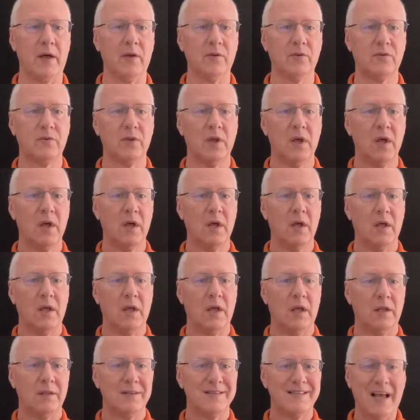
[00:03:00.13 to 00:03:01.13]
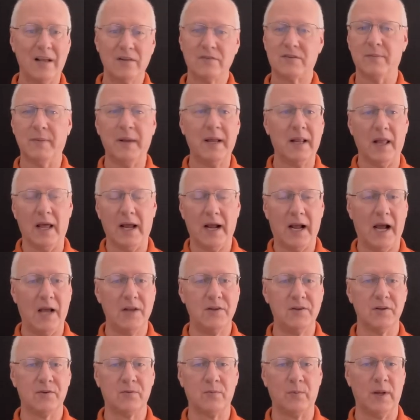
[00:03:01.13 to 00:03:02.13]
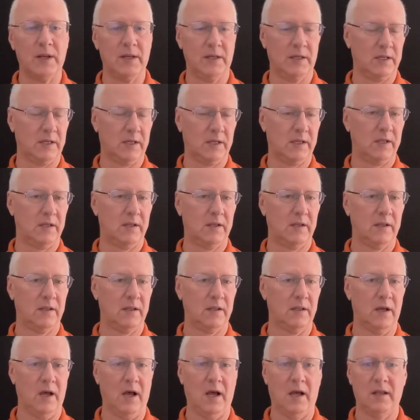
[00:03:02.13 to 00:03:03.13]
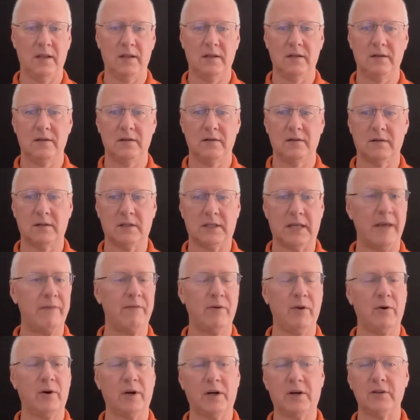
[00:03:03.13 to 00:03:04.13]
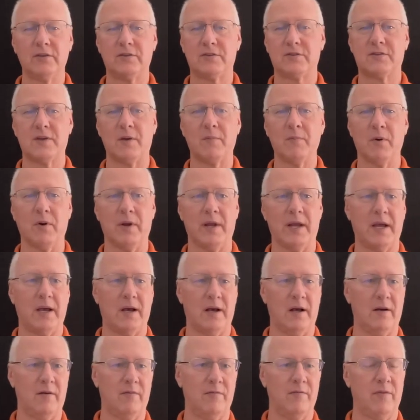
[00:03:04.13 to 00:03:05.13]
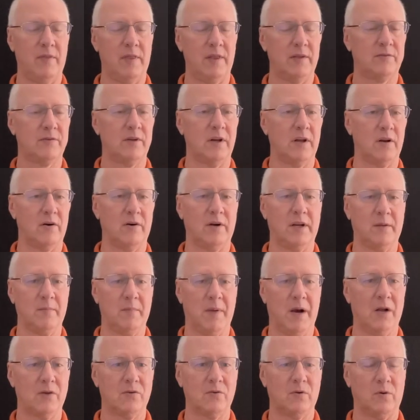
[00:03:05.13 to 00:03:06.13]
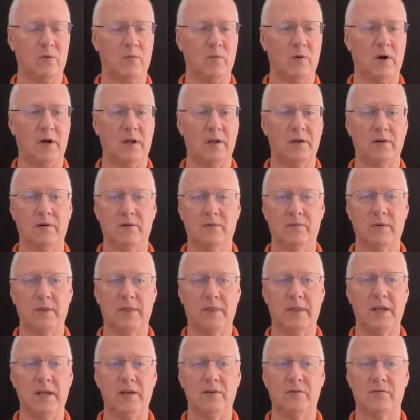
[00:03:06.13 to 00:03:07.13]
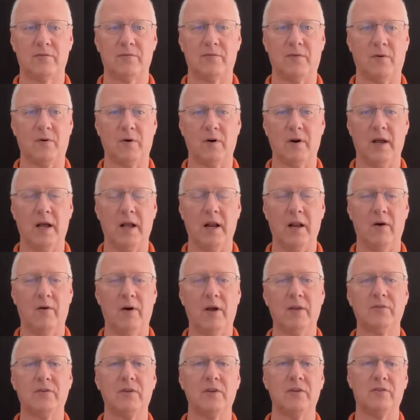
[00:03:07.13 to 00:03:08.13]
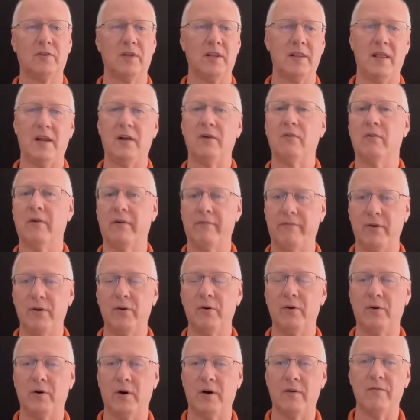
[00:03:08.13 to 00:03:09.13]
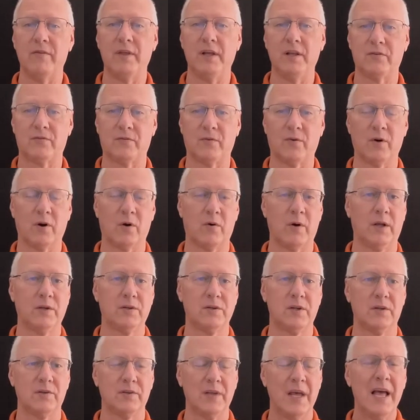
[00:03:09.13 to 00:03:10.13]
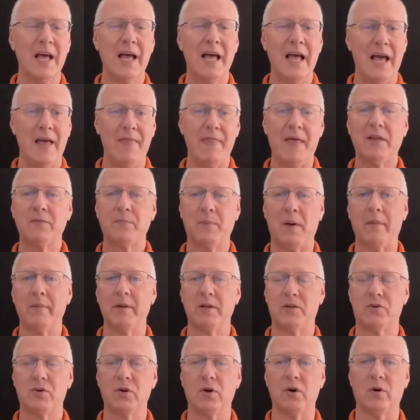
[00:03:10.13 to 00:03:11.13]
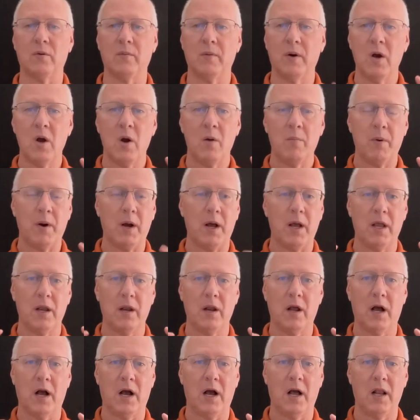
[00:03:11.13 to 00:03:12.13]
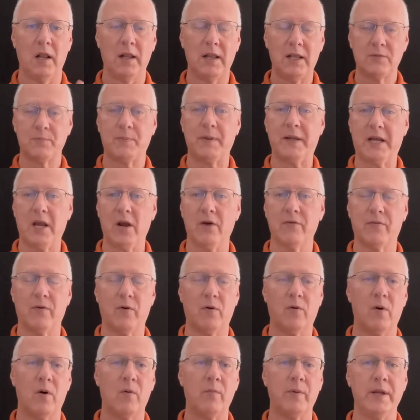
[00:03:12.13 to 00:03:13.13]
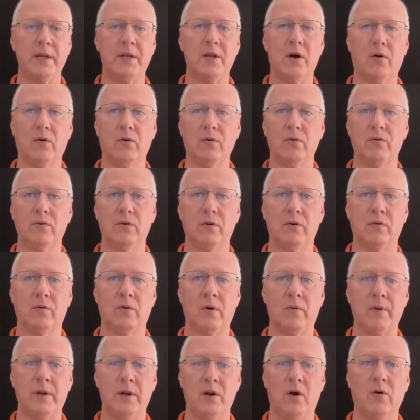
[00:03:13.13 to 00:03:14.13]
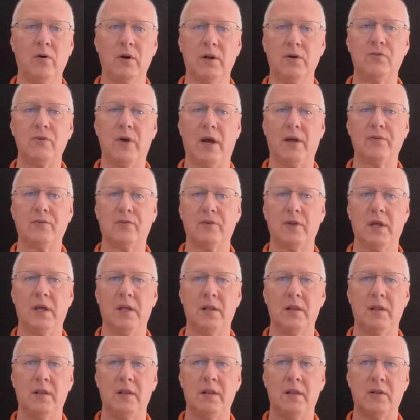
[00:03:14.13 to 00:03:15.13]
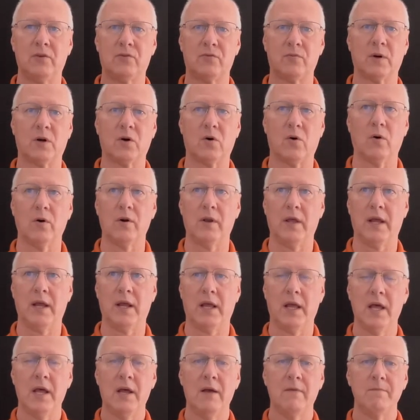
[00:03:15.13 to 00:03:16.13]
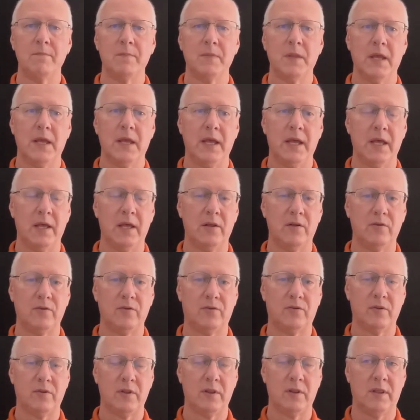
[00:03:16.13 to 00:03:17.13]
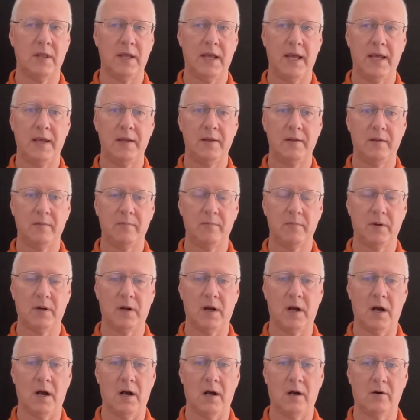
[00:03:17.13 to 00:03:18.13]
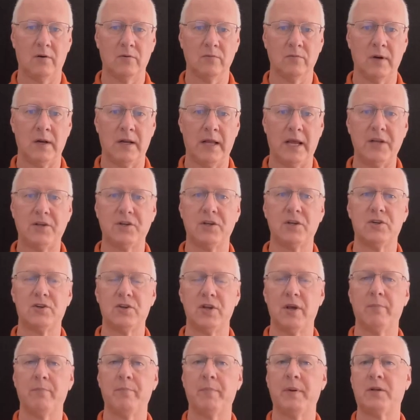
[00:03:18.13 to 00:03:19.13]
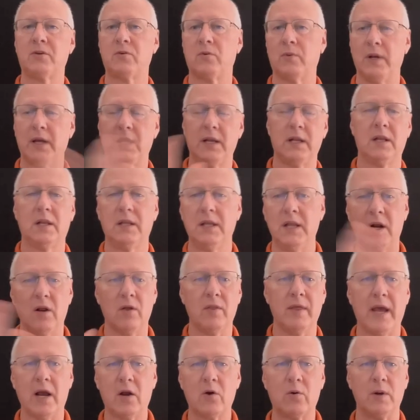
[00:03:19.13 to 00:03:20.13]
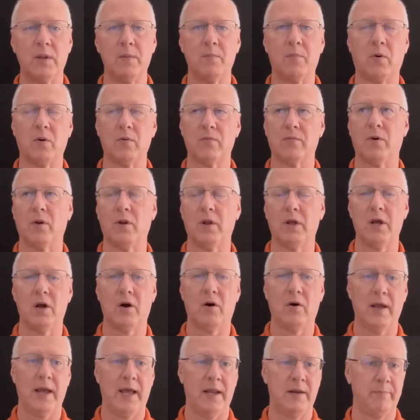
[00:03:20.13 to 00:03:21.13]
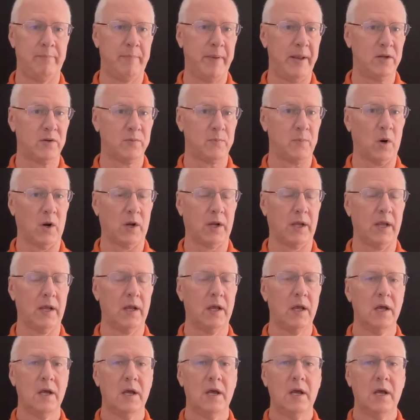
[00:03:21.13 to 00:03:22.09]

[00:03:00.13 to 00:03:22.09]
this. Sounds to me like I just went and uh, gave you a good summary of this learning module one with these four LOSs and then a review of these four questions. And that's probably true, but uh, let's be careful. What we don't what we don't address in this recording is the uh, relationship between you know the equity portfolio and benchmarking.